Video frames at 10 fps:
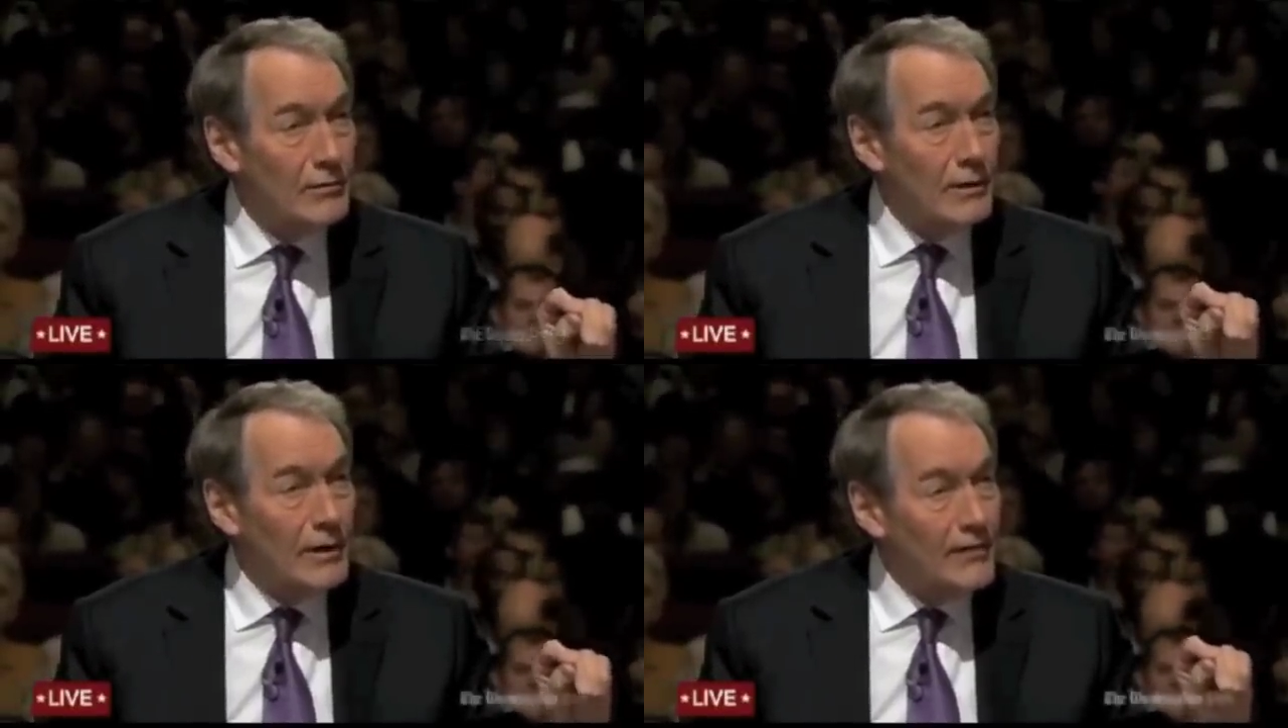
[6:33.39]

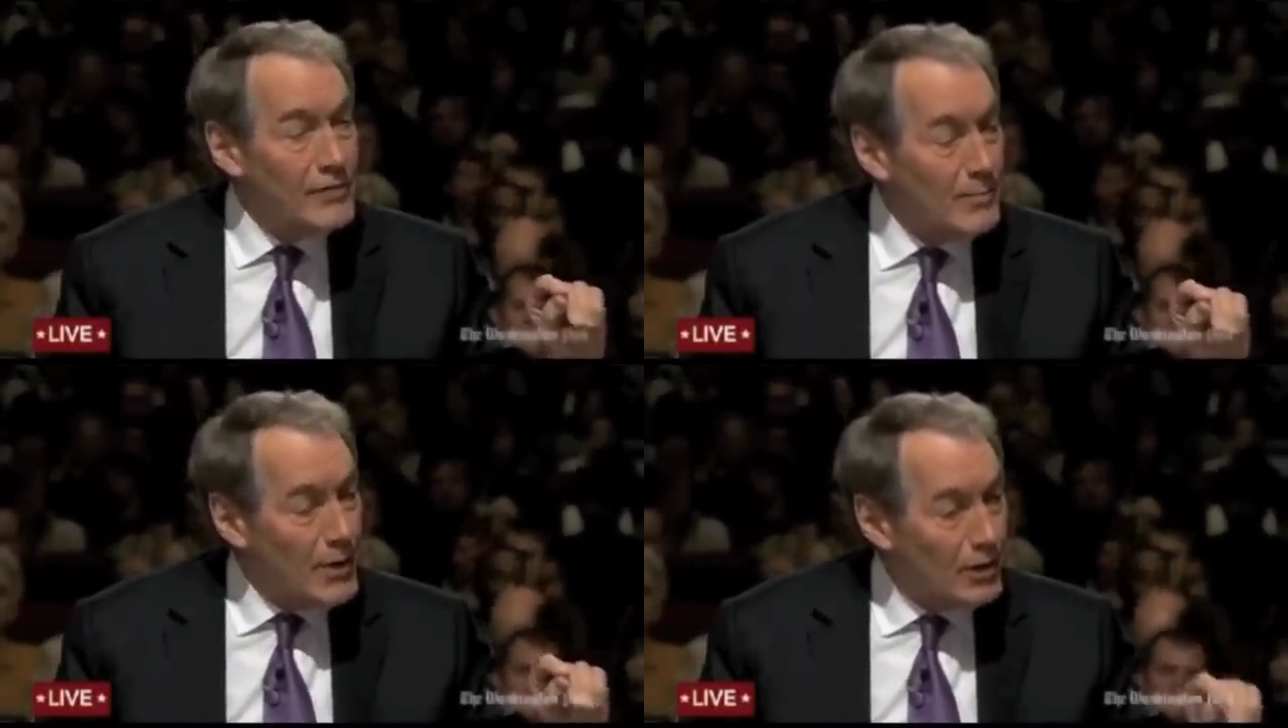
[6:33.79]
and
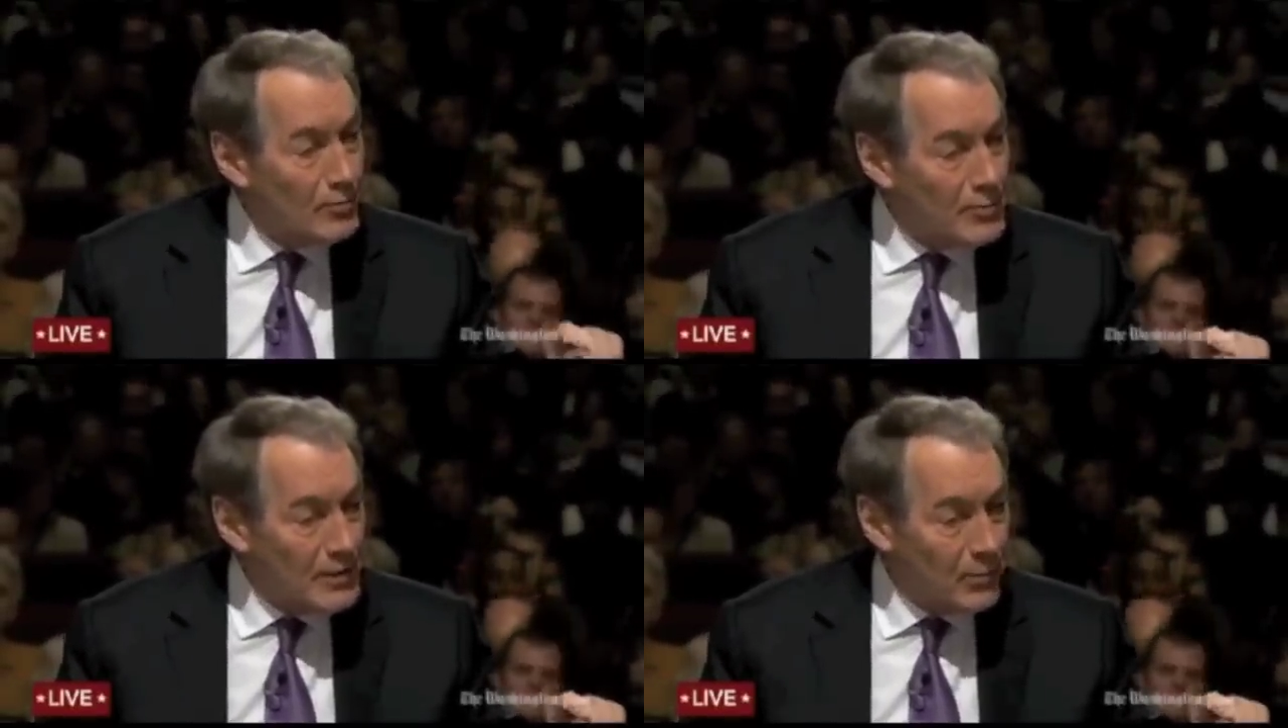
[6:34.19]
let the
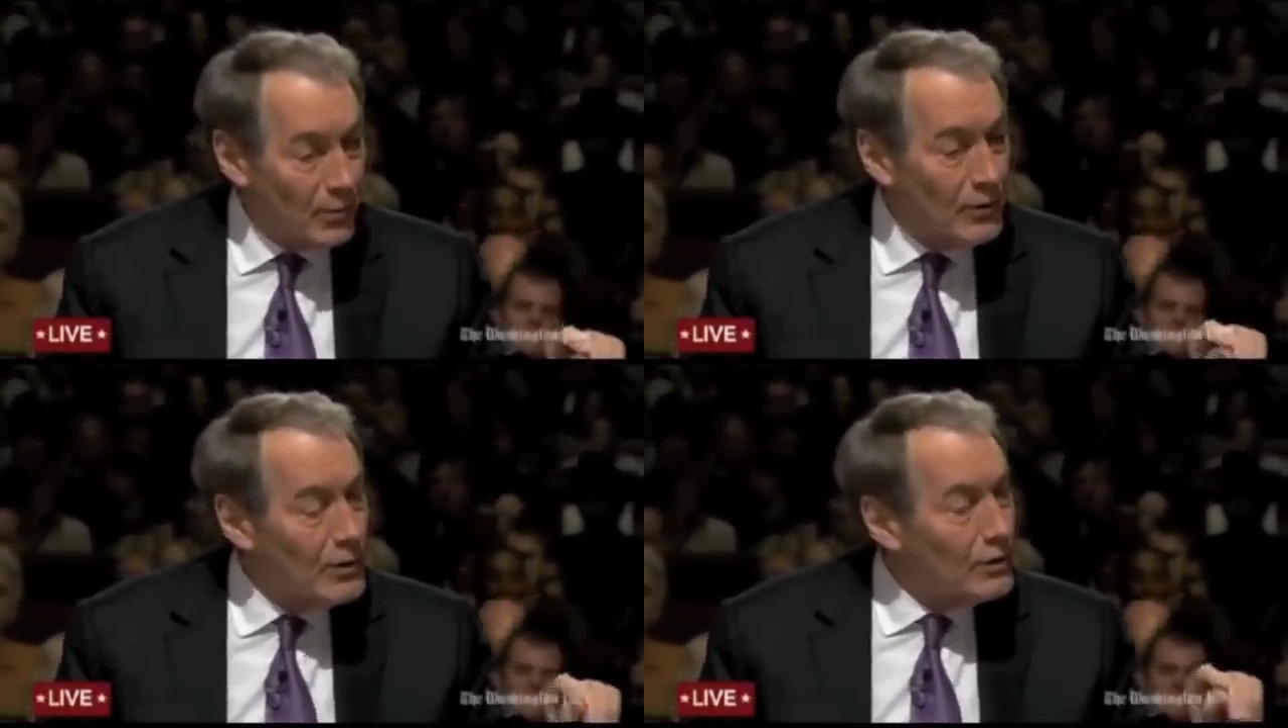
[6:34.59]
American
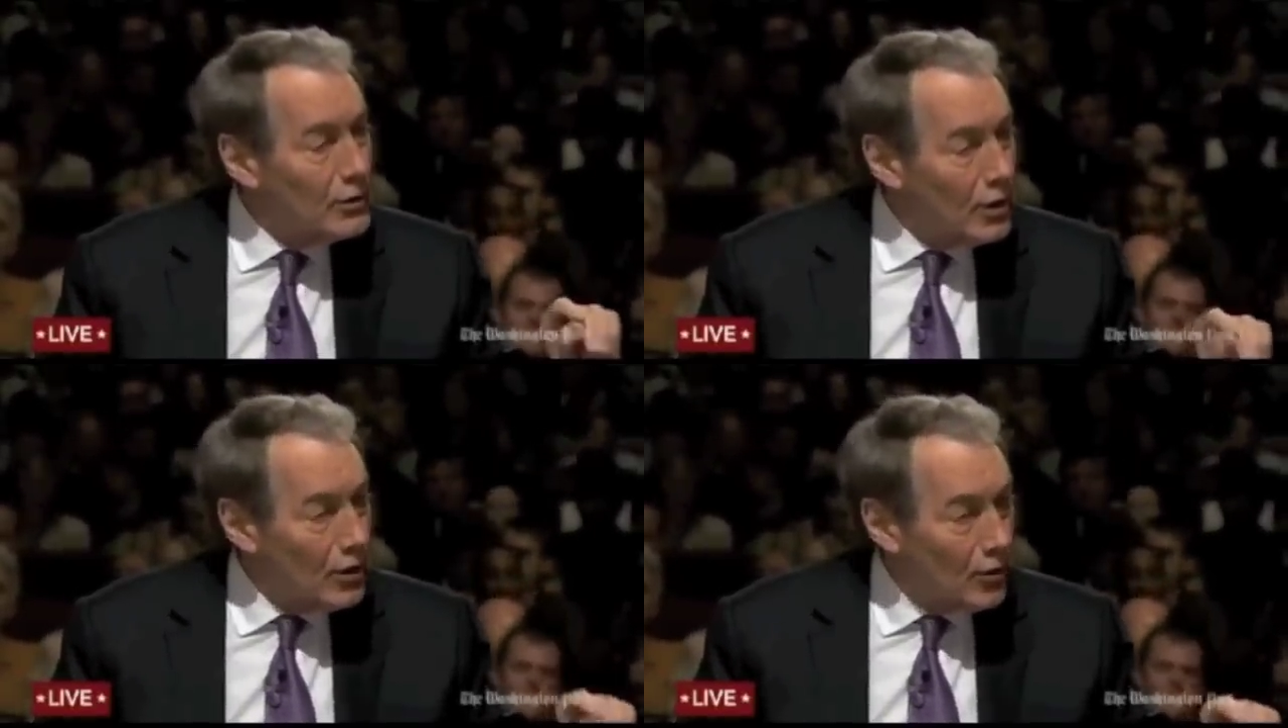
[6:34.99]
people
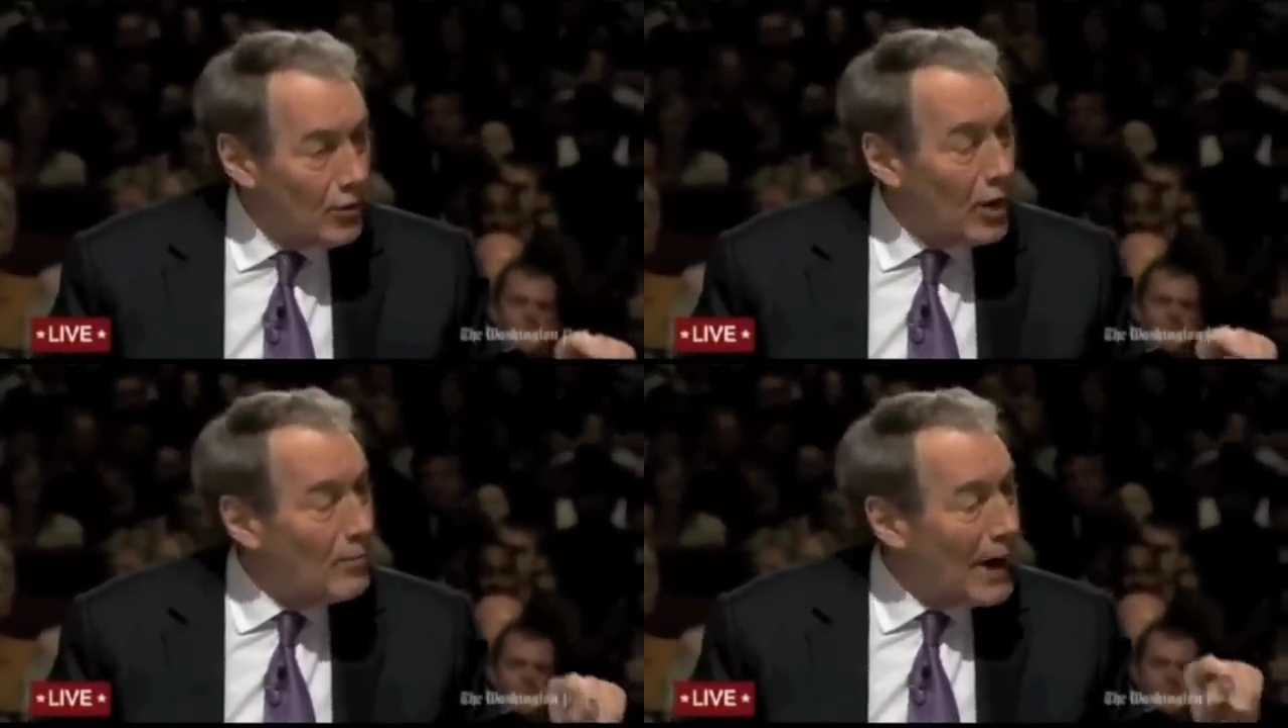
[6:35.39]

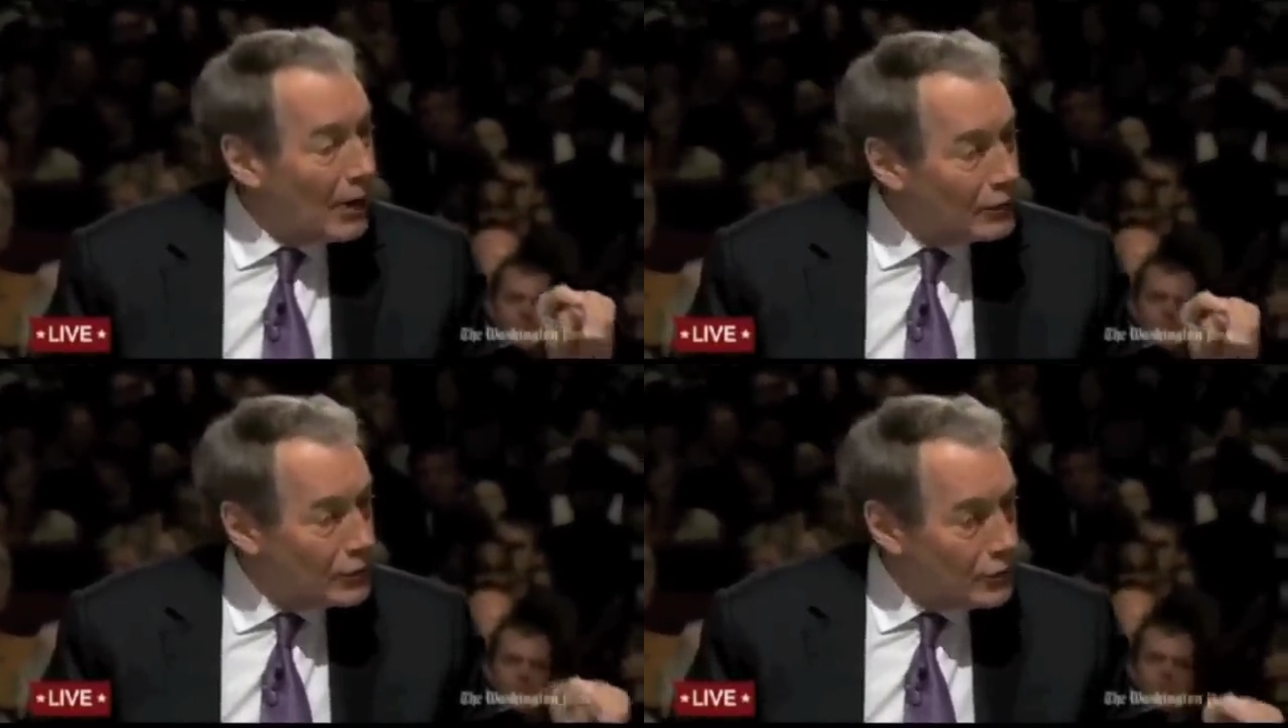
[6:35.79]
know
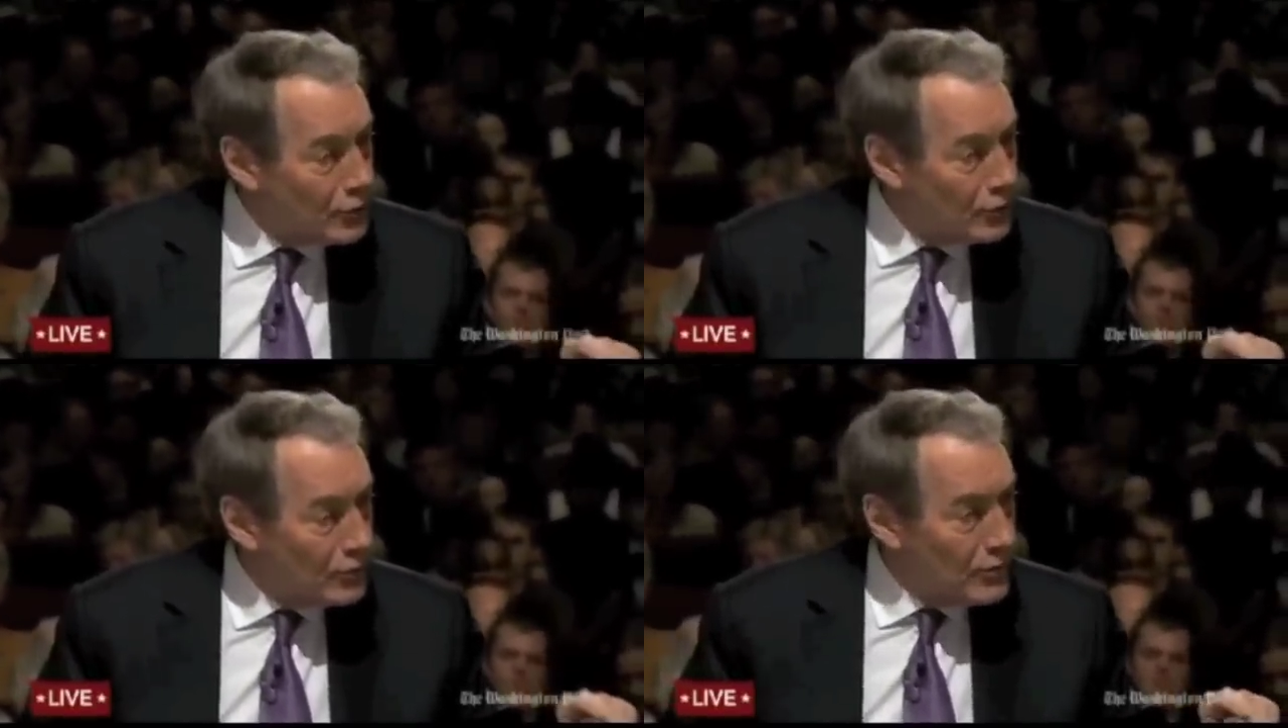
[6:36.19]
about
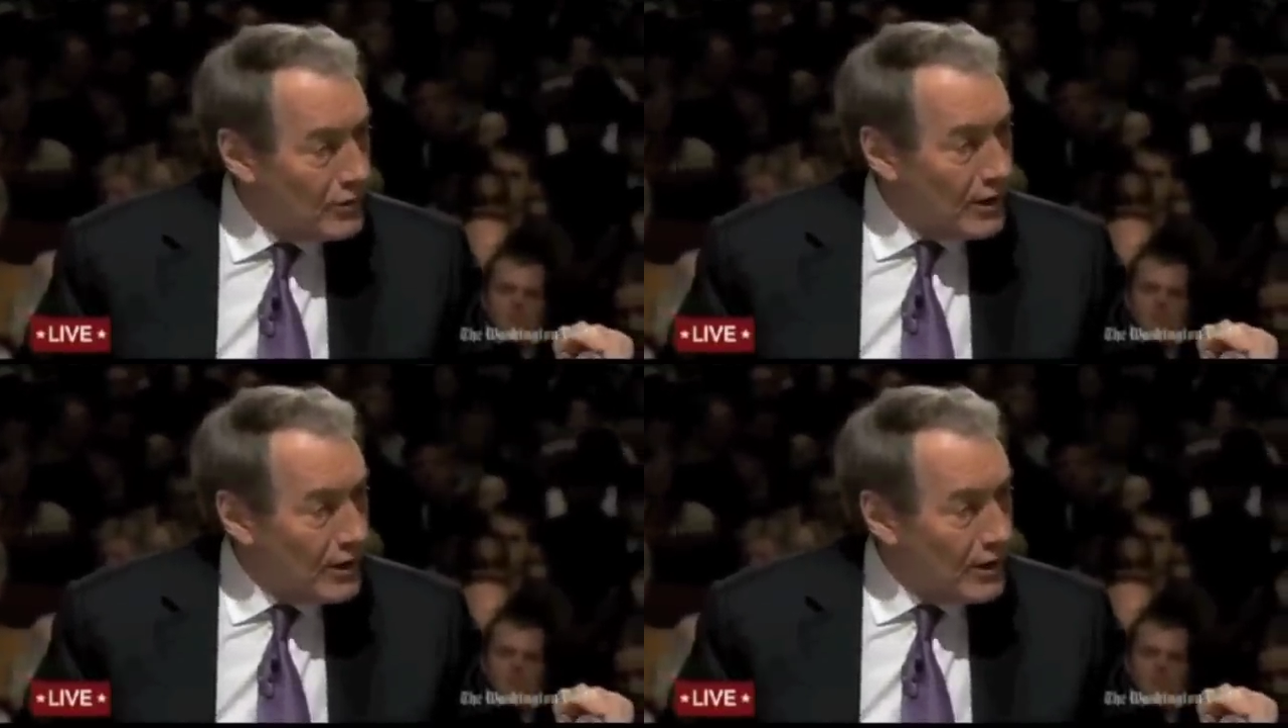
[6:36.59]
you